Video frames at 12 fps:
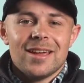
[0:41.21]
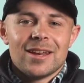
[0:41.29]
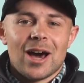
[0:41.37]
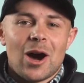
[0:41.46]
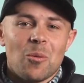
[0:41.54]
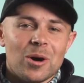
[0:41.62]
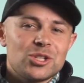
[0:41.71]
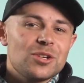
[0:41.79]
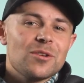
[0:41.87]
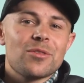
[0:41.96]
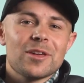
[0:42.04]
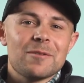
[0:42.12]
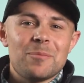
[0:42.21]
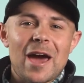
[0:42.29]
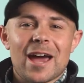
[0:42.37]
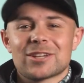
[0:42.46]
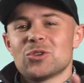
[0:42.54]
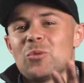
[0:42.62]
Now, I want you to think
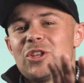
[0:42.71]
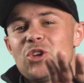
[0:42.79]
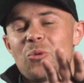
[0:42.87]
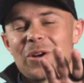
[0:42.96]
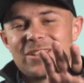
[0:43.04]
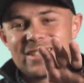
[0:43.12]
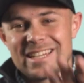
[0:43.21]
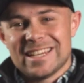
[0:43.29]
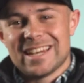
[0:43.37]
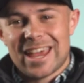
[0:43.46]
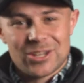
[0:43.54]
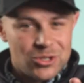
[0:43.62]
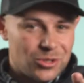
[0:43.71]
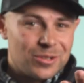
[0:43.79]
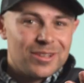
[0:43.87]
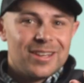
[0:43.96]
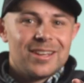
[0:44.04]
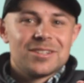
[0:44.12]
back to when you were a teenager,
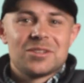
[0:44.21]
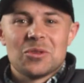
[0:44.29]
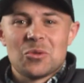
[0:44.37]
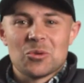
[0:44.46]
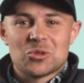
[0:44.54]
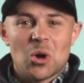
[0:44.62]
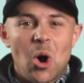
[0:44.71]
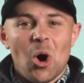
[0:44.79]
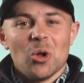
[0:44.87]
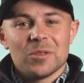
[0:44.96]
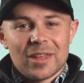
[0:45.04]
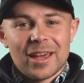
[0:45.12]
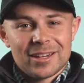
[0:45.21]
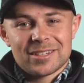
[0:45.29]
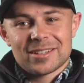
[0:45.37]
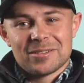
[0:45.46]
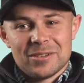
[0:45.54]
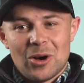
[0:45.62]
to those
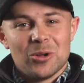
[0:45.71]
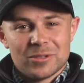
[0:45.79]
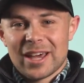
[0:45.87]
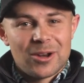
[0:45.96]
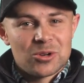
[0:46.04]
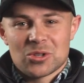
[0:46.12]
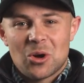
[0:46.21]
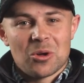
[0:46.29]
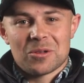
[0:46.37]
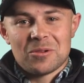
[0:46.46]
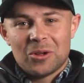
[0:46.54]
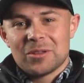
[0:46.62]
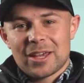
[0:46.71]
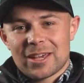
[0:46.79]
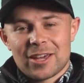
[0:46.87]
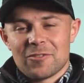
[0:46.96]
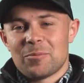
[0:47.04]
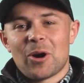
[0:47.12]
all-nighters, all-night
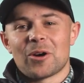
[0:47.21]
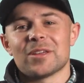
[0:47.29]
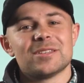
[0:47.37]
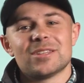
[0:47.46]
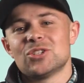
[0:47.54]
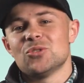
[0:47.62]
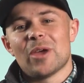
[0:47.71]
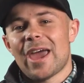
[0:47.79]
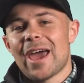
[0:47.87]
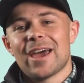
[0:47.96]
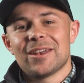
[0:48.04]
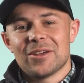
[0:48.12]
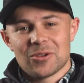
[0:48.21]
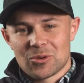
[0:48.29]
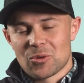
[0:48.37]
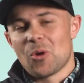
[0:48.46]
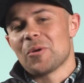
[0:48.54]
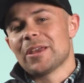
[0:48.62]
kind of parties that you had
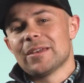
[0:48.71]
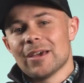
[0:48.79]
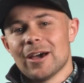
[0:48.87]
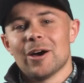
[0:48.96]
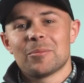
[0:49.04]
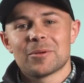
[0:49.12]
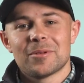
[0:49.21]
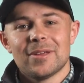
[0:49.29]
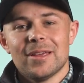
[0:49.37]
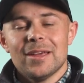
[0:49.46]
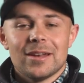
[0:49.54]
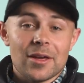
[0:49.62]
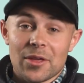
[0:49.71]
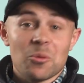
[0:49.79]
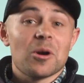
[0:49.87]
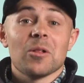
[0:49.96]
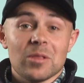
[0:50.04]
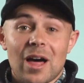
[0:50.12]
growing up. Now, they
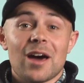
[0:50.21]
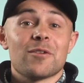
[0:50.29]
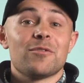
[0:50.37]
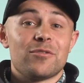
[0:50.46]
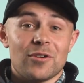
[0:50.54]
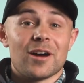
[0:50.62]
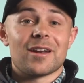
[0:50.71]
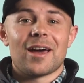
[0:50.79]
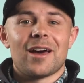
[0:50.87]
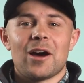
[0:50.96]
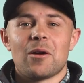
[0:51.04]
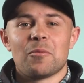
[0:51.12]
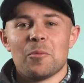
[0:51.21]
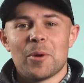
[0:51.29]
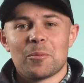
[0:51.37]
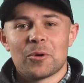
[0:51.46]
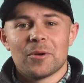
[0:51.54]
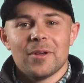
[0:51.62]
were a lot of fun. I
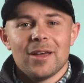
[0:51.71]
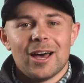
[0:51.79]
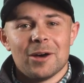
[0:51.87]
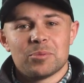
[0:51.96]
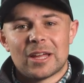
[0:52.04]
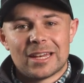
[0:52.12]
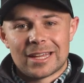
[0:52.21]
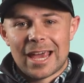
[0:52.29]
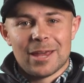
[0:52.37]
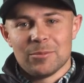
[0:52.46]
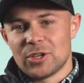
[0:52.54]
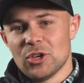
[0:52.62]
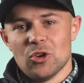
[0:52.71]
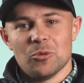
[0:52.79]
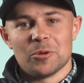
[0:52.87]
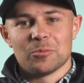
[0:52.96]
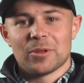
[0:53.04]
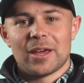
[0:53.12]
remember playing GameCube
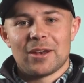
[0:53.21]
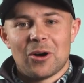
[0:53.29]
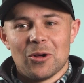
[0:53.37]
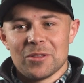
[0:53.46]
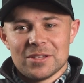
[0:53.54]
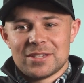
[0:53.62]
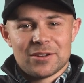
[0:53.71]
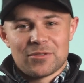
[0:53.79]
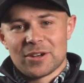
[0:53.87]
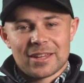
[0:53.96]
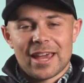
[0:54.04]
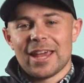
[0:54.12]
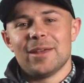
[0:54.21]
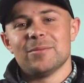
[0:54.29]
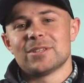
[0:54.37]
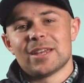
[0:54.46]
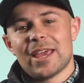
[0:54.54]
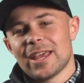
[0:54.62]
and playing all these different
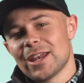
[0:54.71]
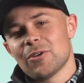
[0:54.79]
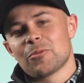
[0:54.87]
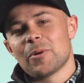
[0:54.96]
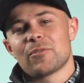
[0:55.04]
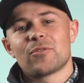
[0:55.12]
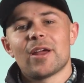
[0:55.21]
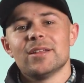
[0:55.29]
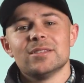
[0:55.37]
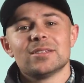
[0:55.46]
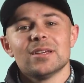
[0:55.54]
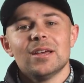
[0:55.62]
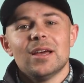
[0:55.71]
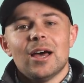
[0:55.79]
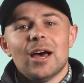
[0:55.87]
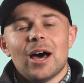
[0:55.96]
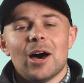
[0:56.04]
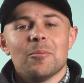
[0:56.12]
games and hanging out with my friends.
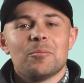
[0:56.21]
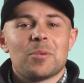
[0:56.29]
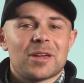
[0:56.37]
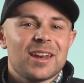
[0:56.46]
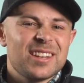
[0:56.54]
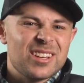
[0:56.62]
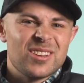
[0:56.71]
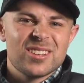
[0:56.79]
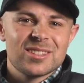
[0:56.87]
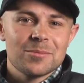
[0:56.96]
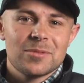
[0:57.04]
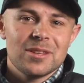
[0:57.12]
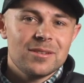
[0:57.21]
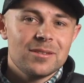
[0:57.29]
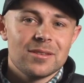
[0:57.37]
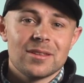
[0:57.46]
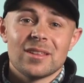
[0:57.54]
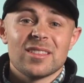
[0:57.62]
But can I tell you something?
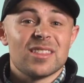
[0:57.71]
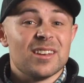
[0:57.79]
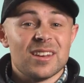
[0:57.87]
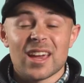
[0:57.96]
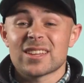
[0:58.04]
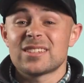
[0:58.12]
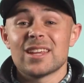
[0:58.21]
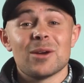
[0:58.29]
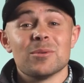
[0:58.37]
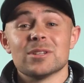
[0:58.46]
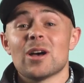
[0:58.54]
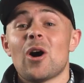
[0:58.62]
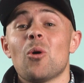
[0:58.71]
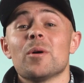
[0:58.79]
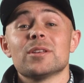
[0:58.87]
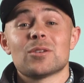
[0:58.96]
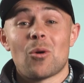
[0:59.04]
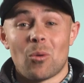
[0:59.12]
The next day was
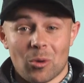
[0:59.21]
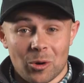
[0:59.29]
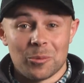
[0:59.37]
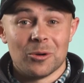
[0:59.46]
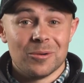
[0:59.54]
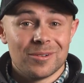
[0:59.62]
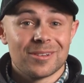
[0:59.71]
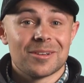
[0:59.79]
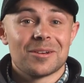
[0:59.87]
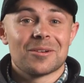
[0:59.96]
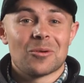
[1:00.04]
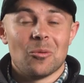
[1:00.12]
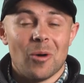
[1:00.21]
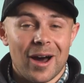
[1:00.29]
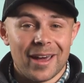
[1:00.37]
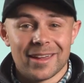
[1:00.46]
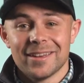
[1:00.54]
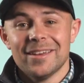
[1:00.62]
always horrible.
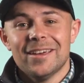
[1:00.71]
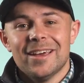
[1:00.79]
Why?